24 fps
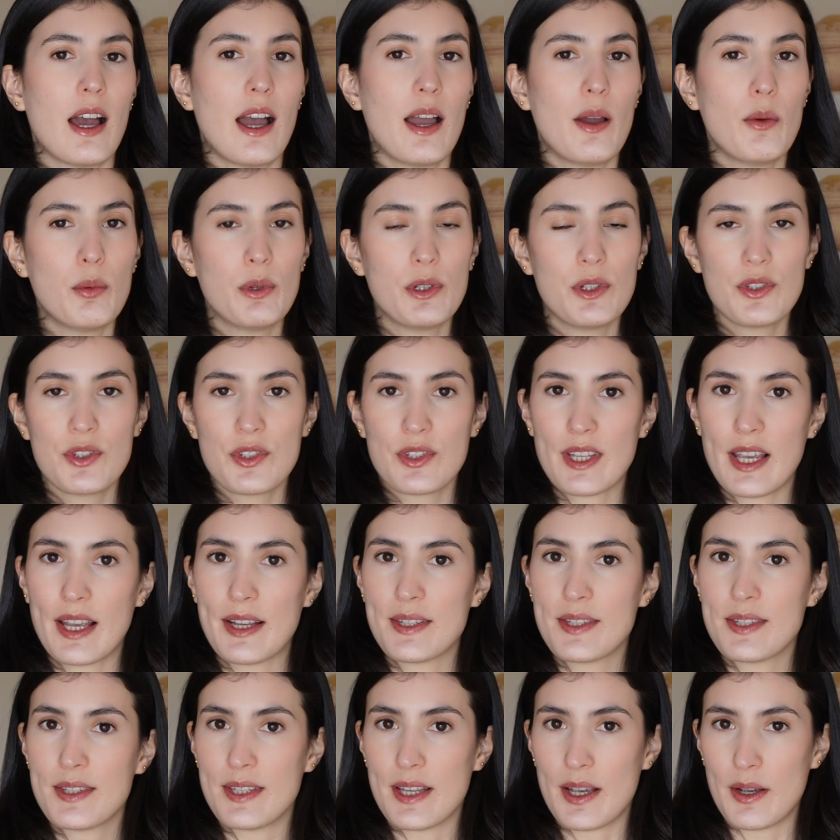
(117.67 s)
I wouldn't
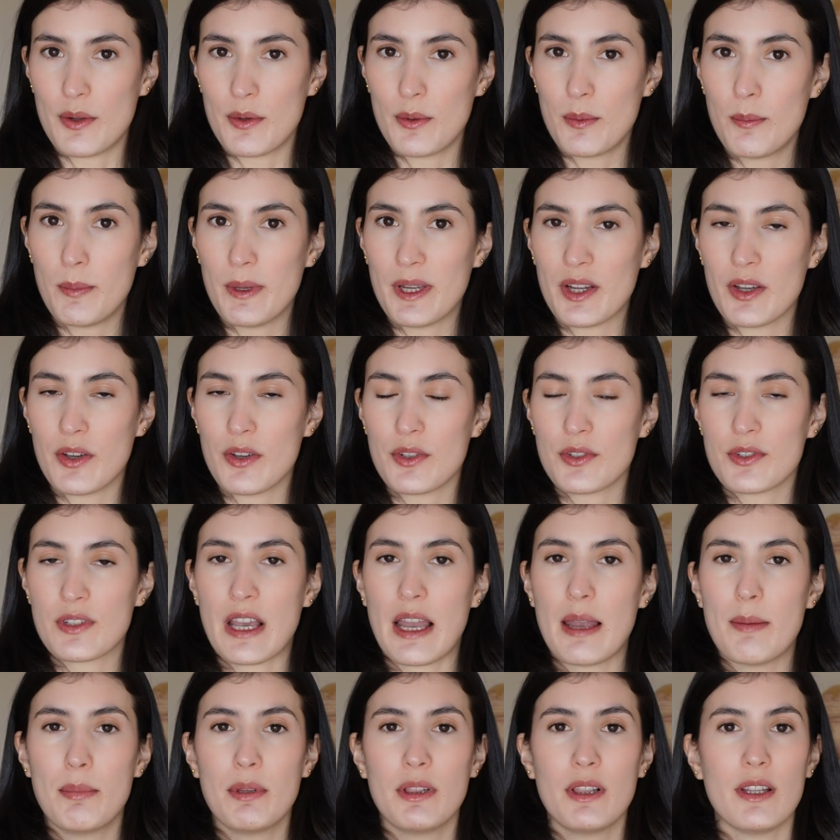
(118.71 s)
size down because
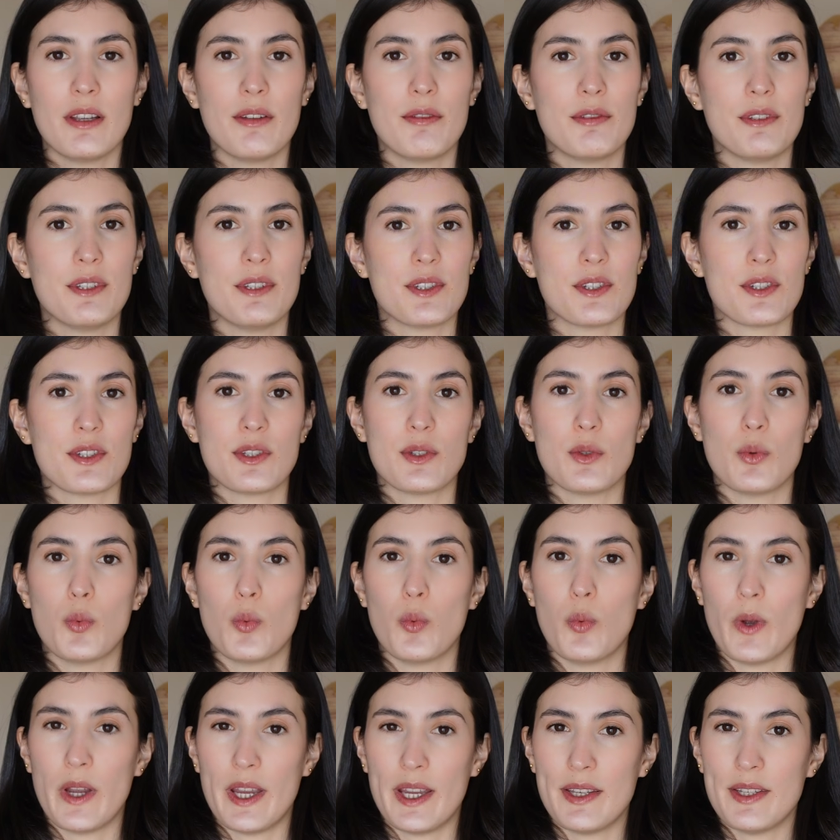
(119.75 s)
I believe is the
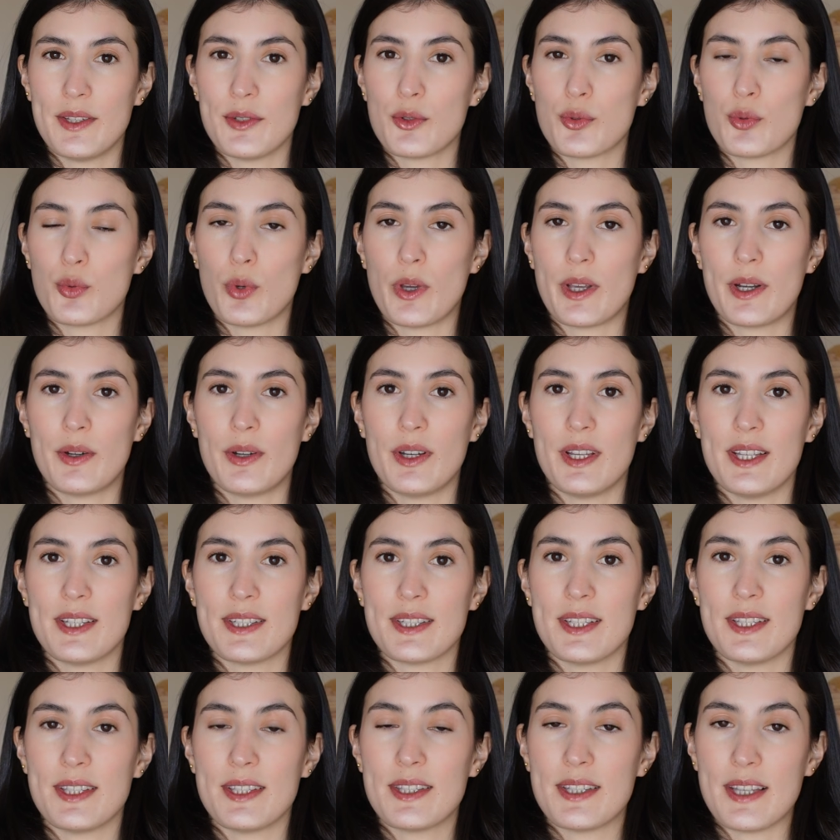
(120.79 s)
way the sweater is
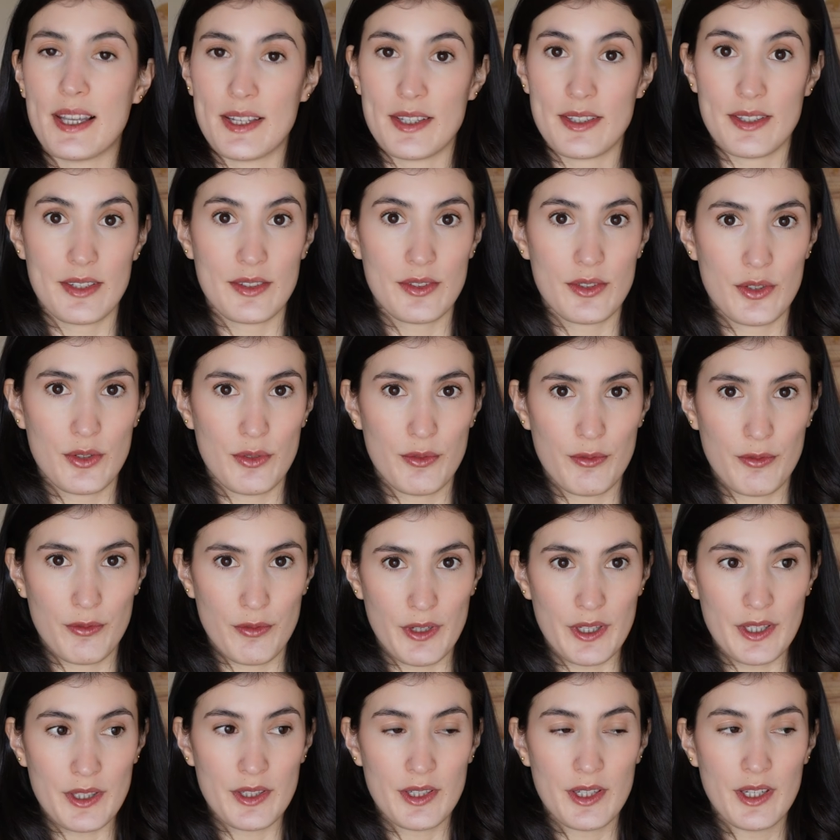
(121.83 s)
intended to
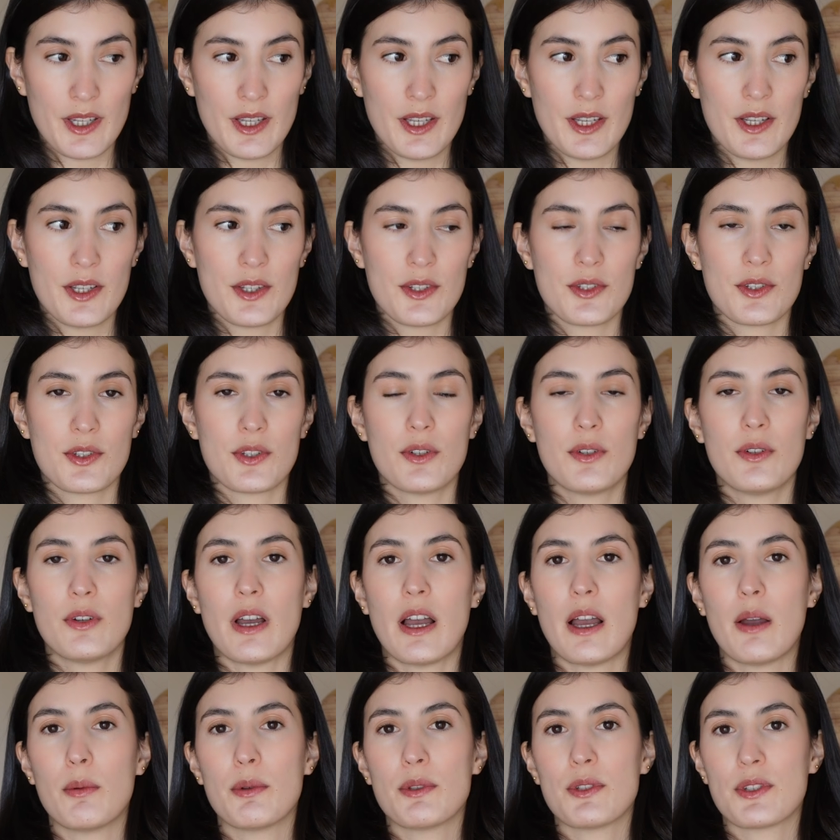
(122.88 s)
fit. So
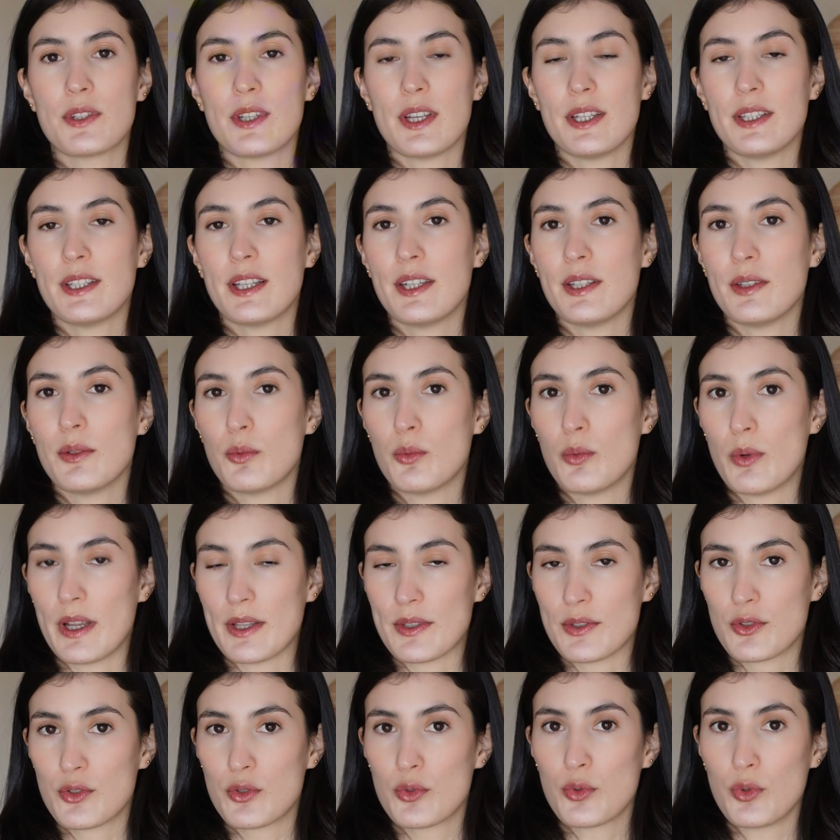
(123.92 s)
I would say that it
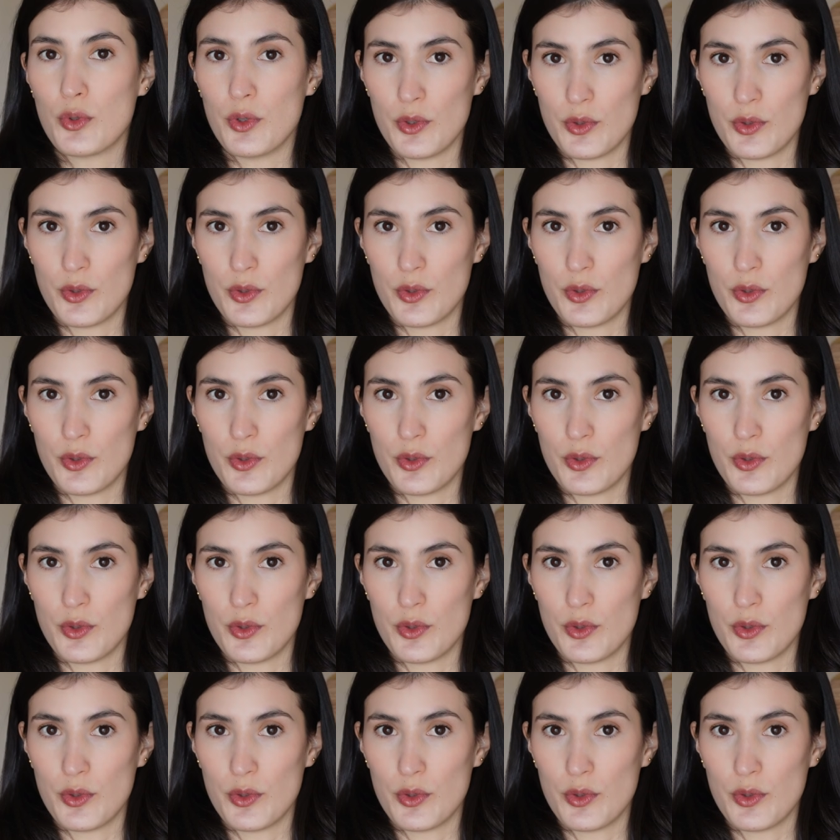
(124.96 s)
runs true